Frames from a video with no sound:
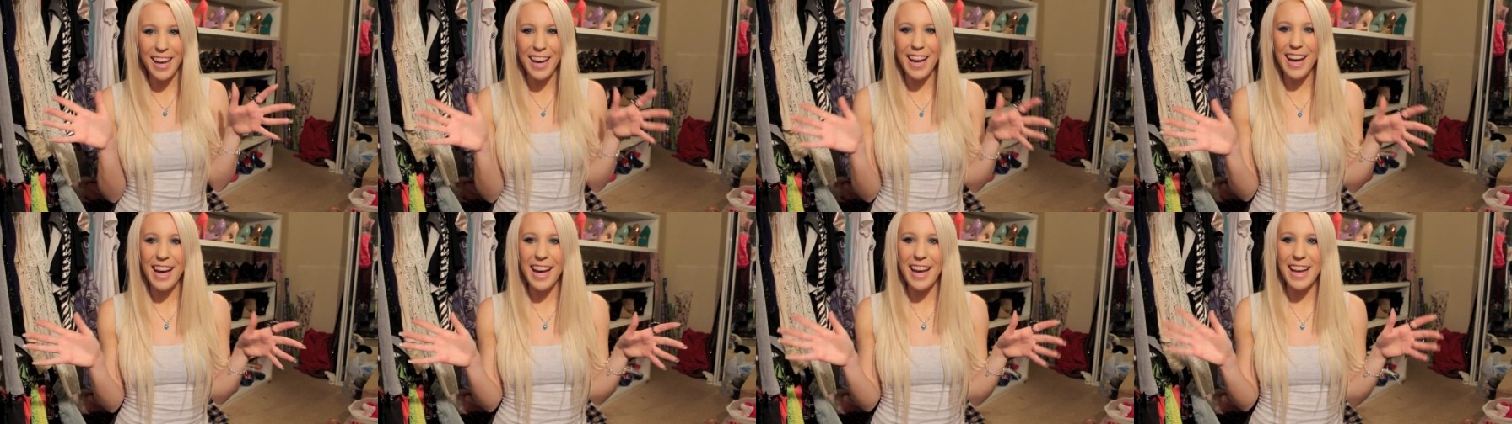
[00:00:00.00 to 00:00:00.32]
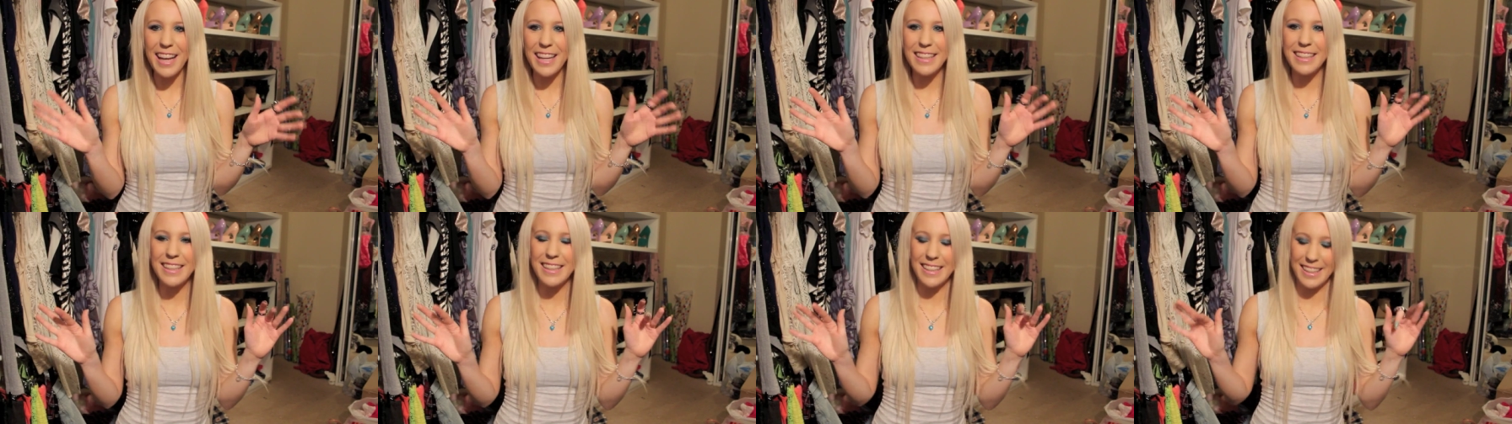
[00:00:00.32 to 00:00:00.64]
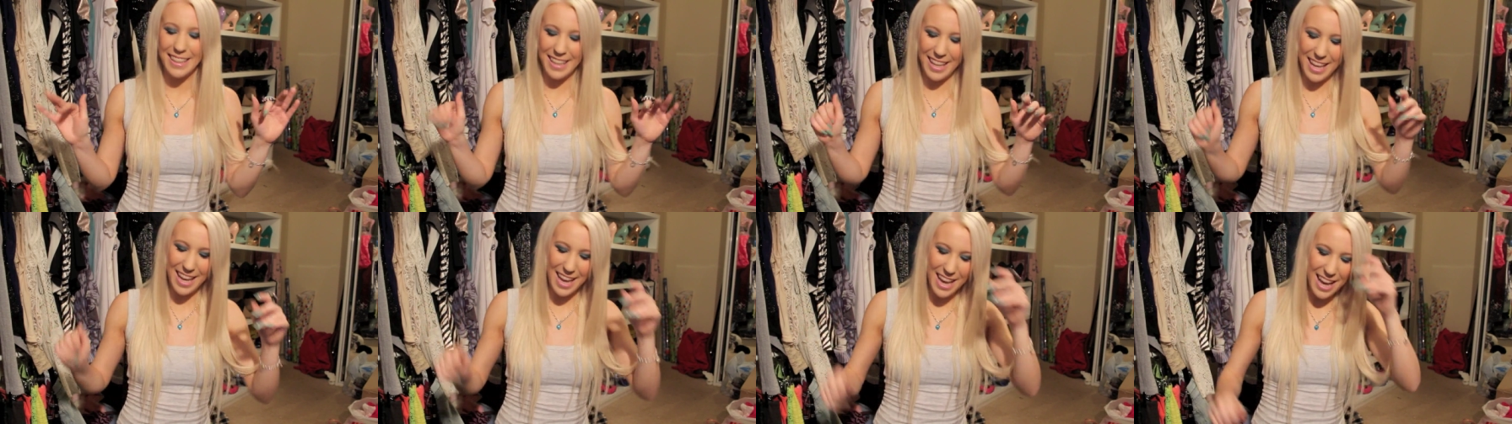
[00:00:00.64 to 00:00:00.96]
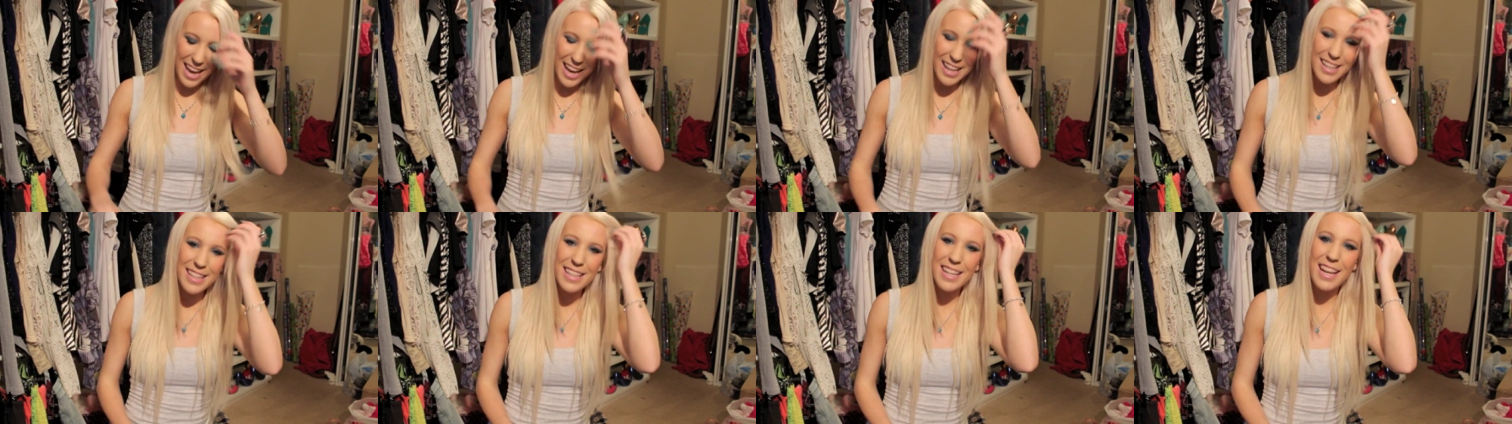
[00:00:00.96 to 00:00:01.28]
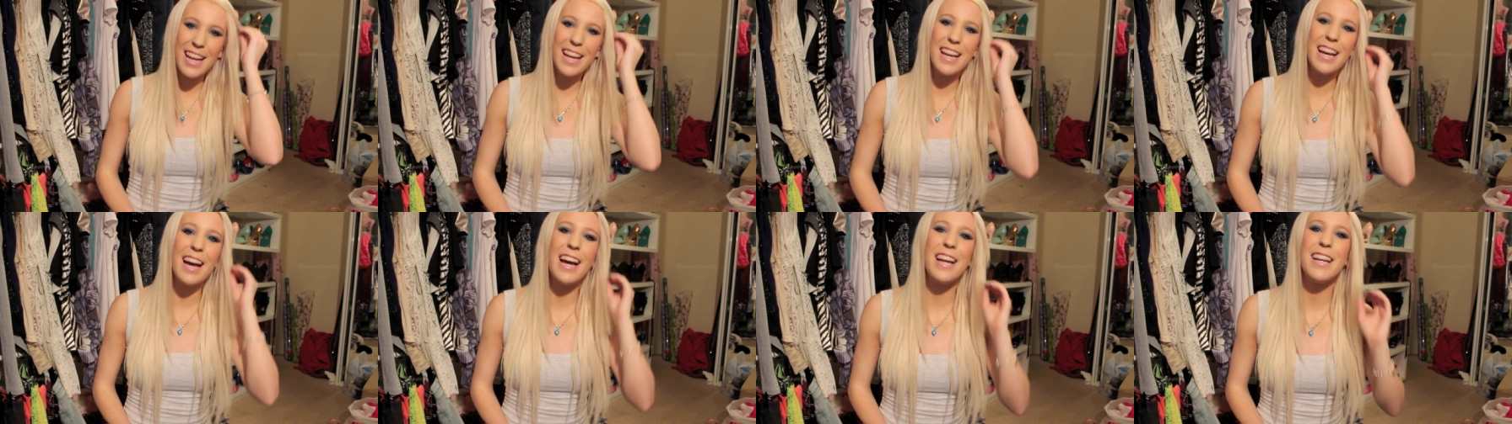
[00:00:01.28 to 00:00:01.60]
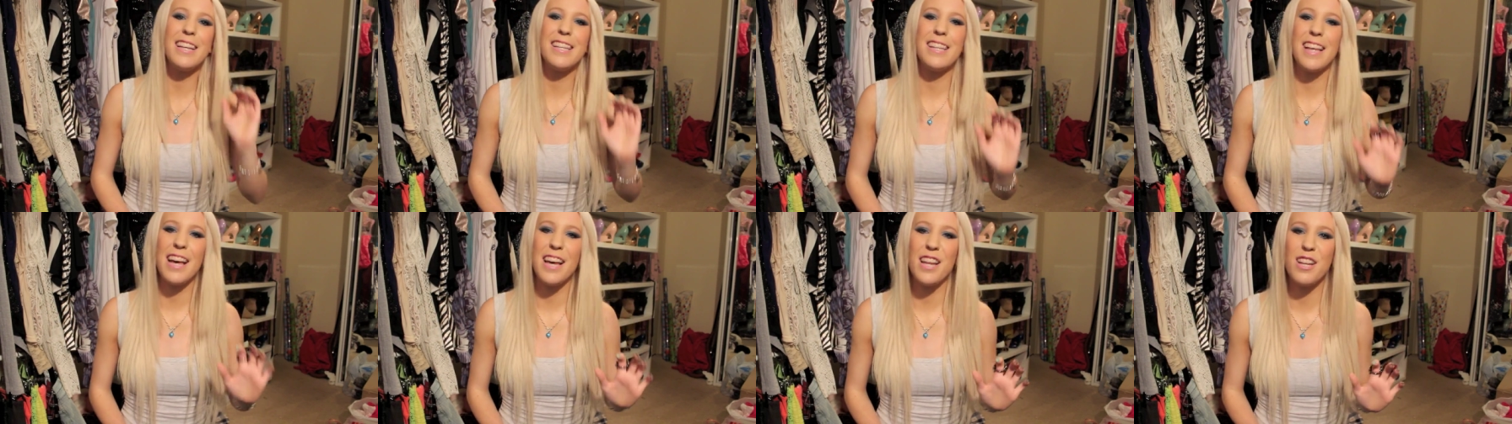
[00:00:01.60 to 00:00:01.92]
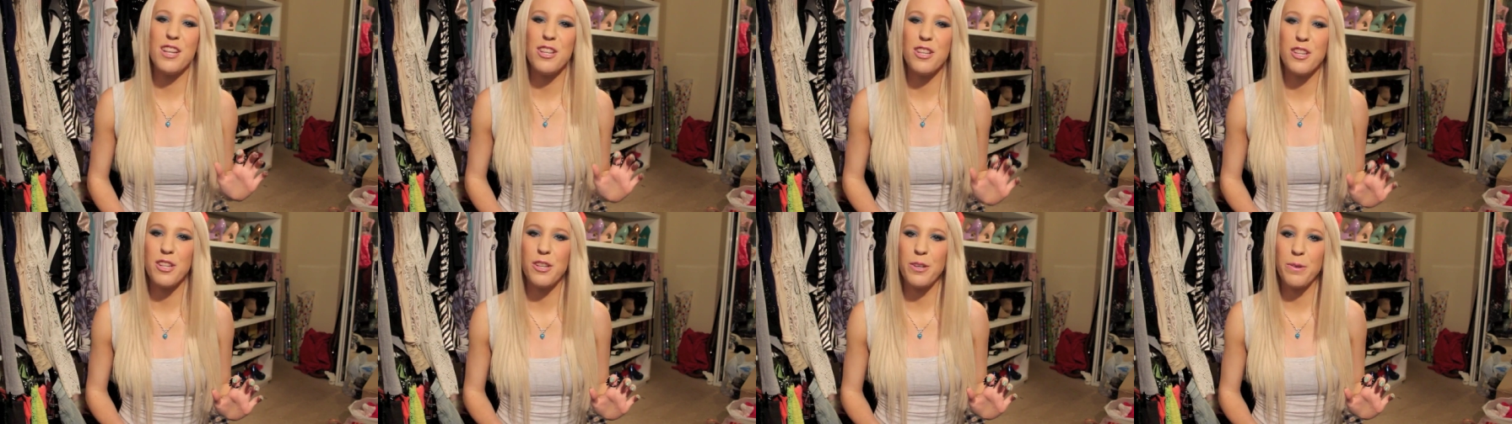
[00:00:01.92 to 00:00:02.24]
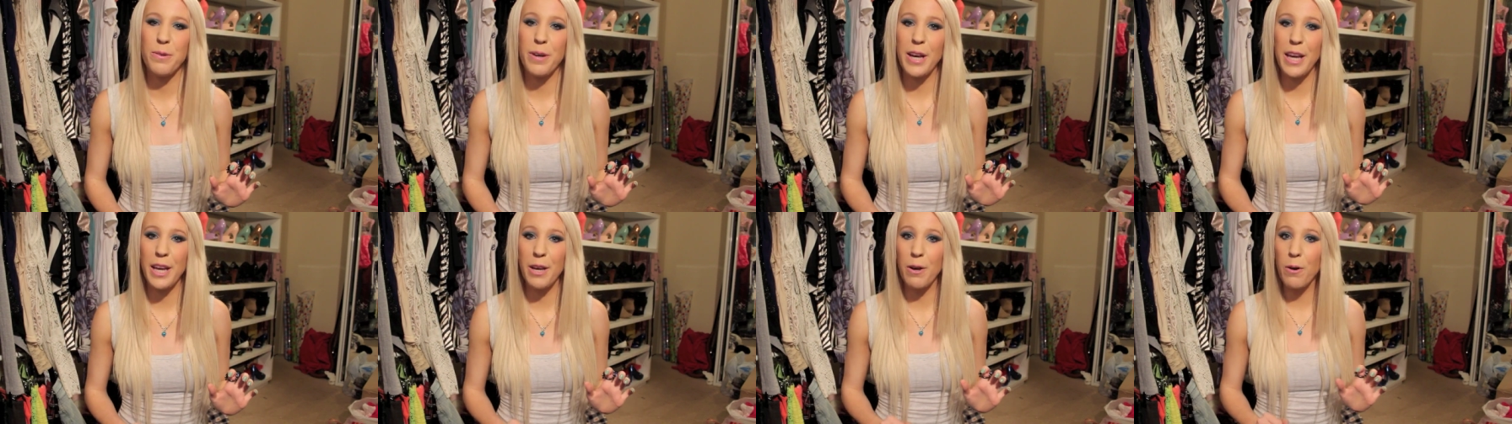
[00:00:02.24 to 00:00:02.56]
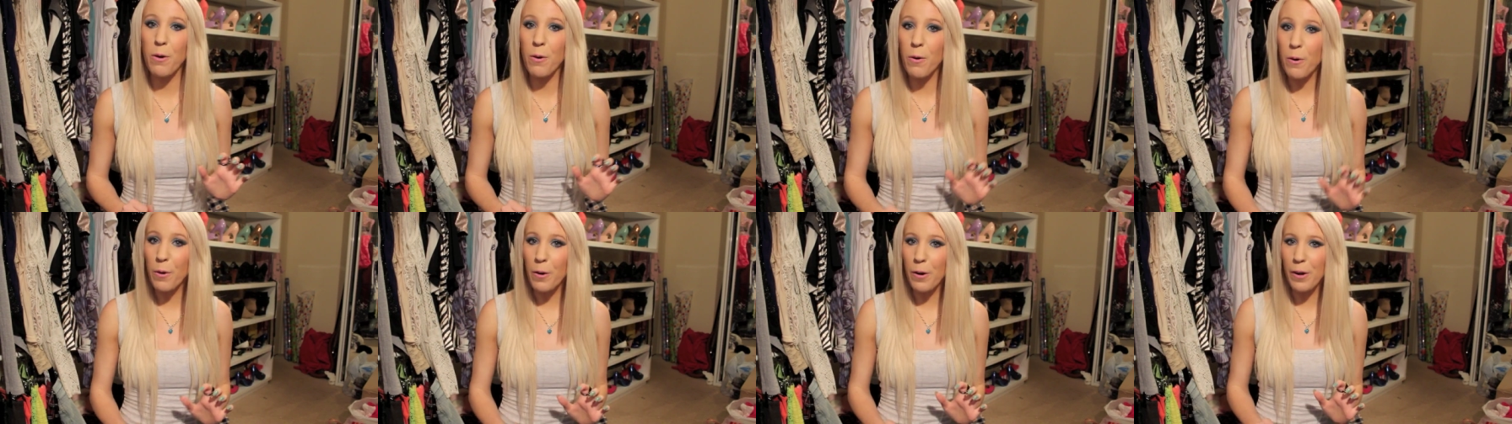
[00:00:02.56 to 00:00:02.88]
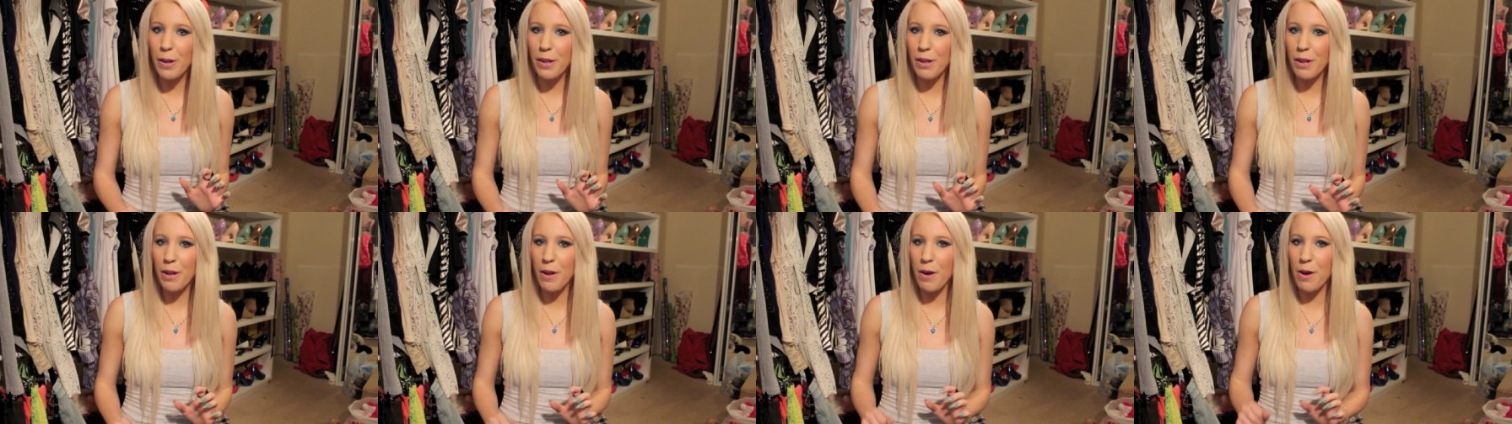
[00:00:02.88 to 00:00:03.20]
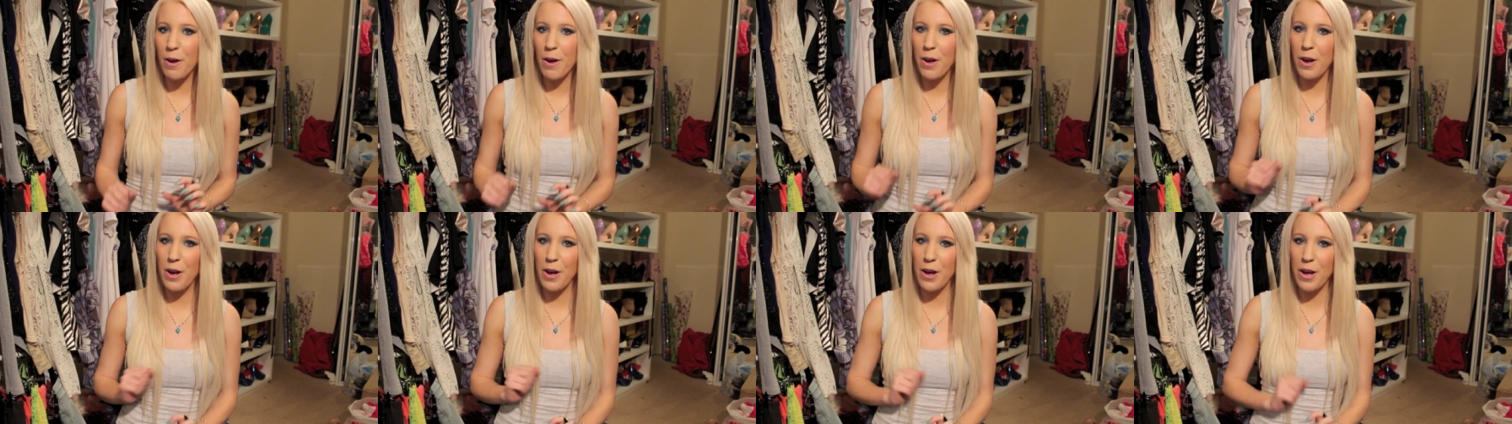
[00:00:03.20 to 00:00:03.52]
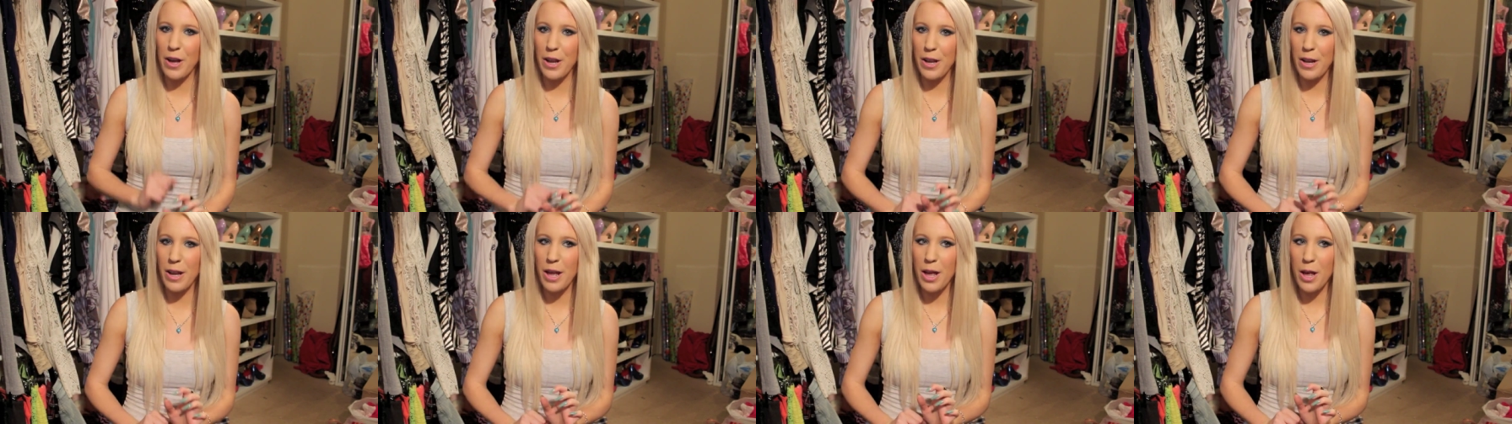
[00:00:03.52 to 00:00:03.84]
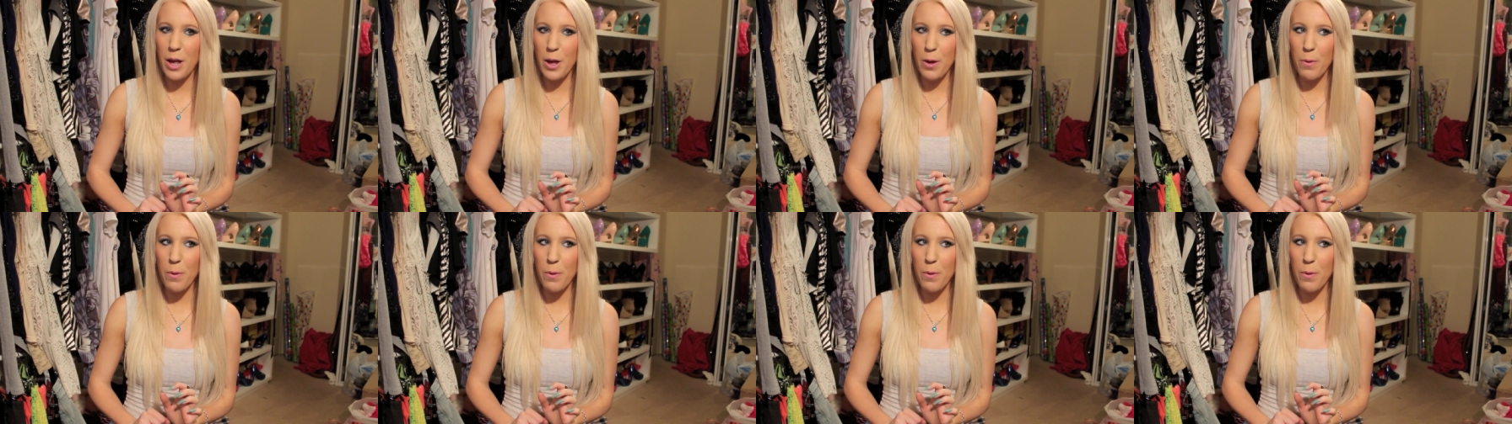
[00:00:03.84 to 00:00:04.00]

guys! Uh, today I decided to do a haul on